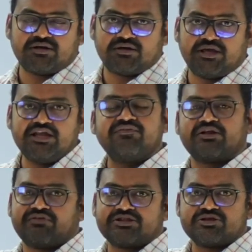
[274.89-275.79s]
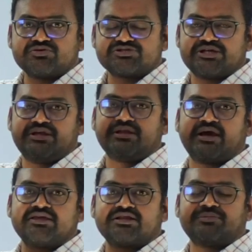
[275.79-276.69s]
anywhere, whether you stay in
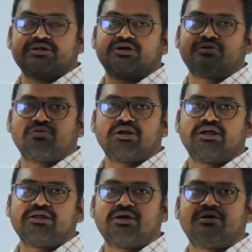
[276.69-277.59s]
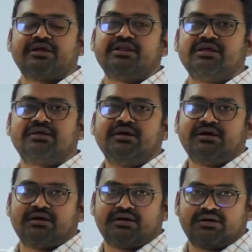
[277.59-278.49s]
Hyderabad or rural area or any
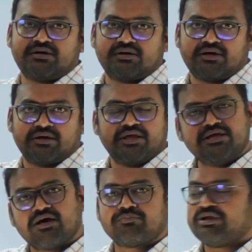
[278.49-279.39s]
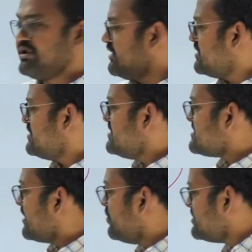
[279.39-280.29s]
urban area, these
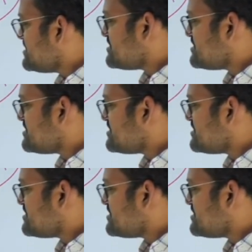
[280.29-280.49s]
allowances